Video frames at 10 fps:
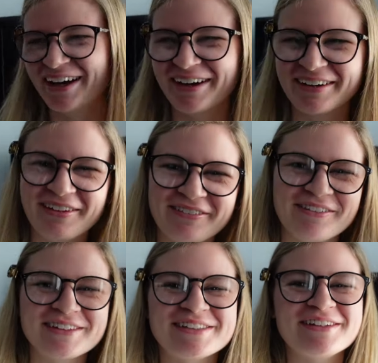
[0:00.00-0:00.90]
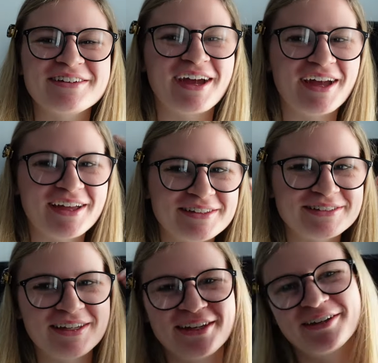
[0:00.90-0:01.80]
All right, we will see you
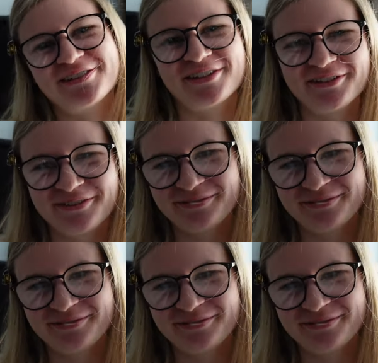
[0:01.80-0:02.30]
guys here soon.